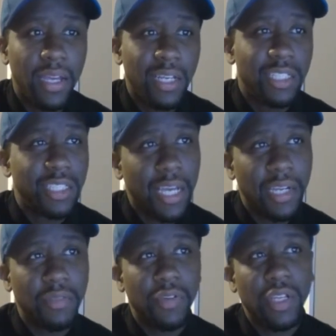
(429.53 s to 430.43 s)
Share
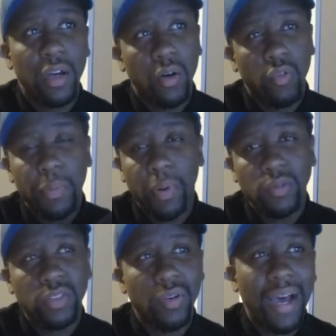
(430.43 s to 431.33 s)
this video,
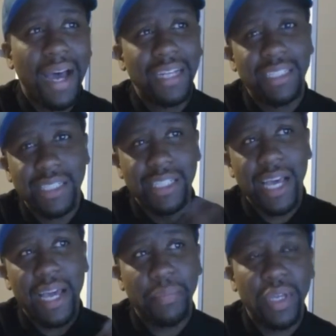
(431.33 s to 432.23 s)
repost it on IG,
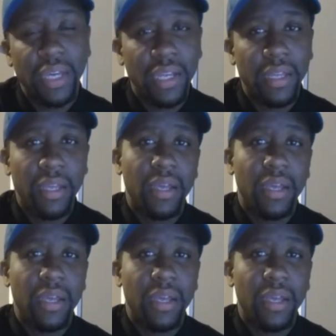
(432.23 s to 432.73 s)
tag me in it.